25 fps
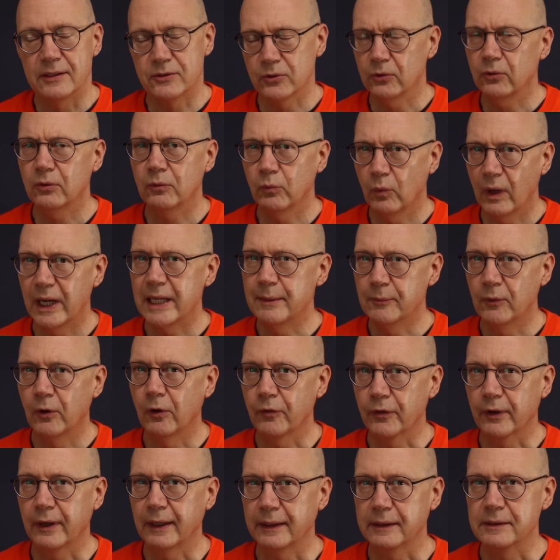It's all way
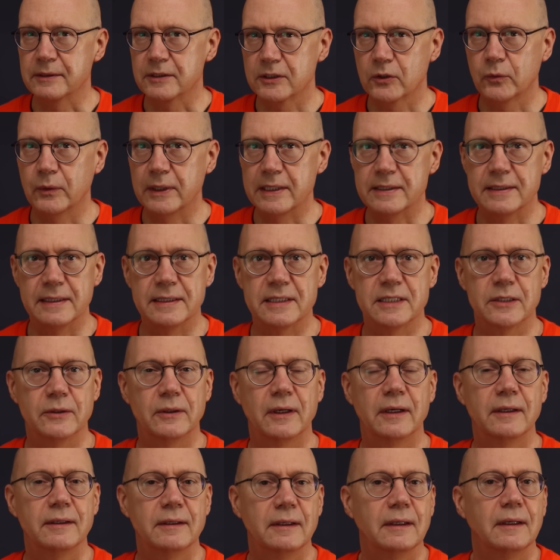more than I can squeeze
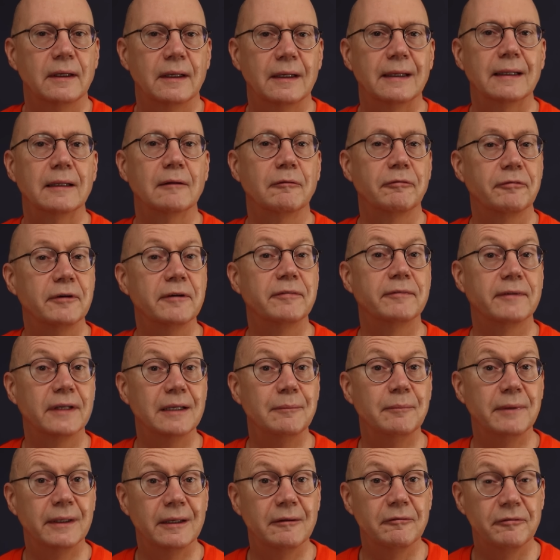into a little
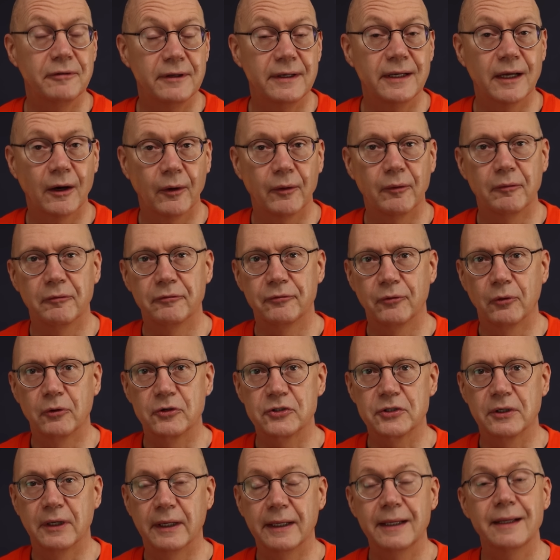15 minute video,
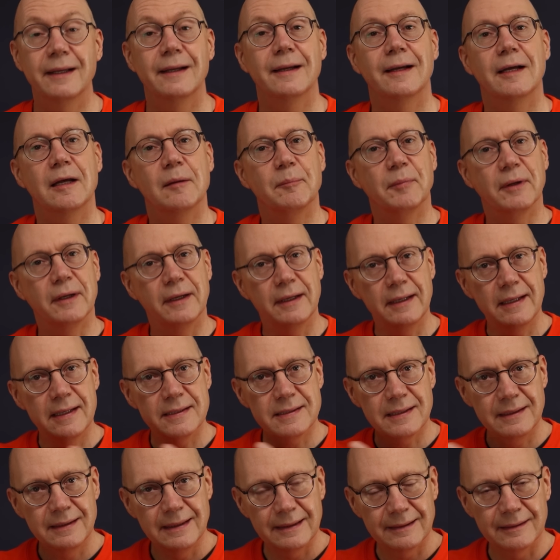unfortunately, but
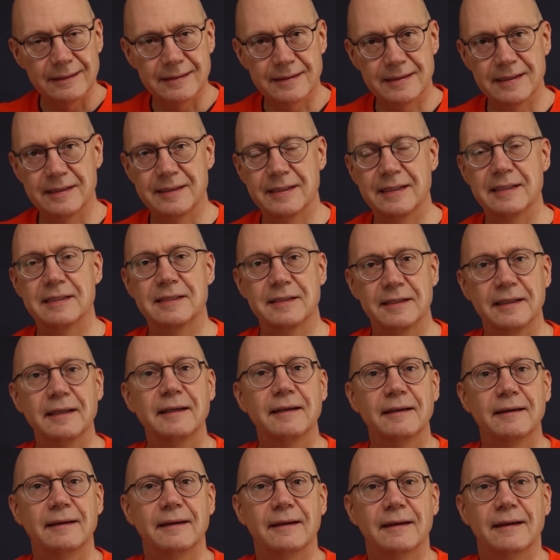here's a little
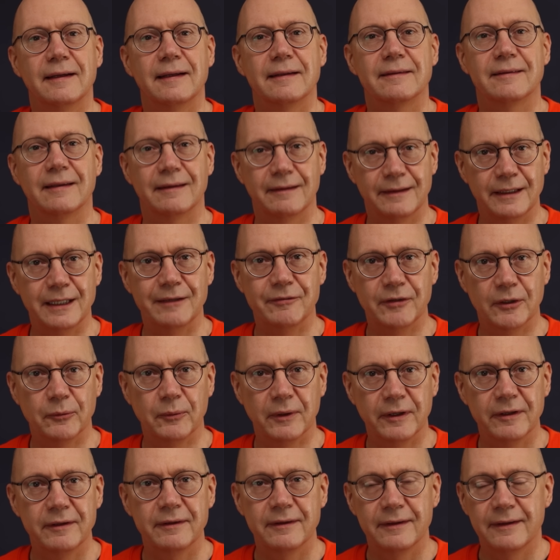statistic to leave you
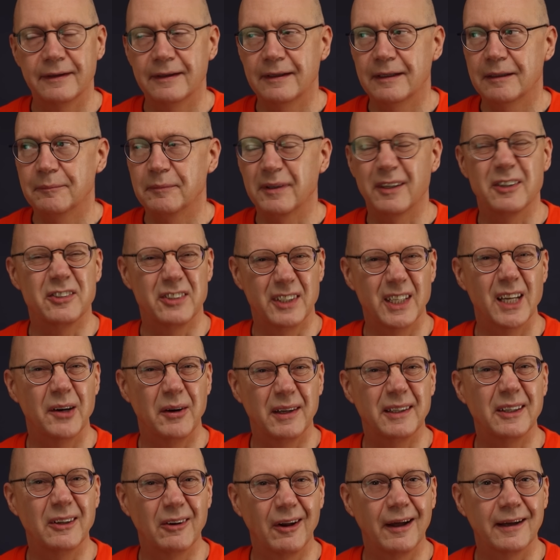with because you
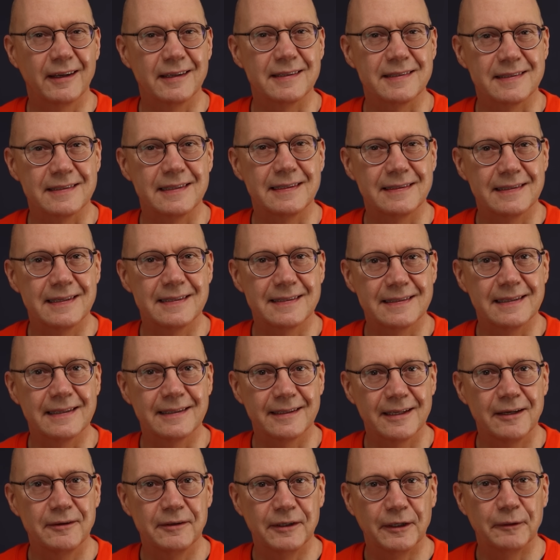know I do like a
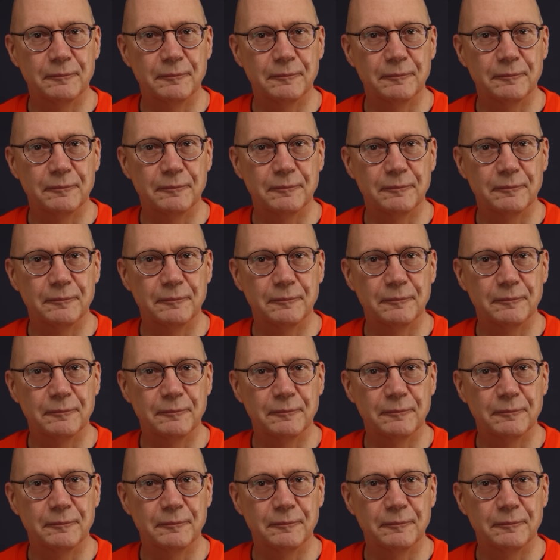statistic, don't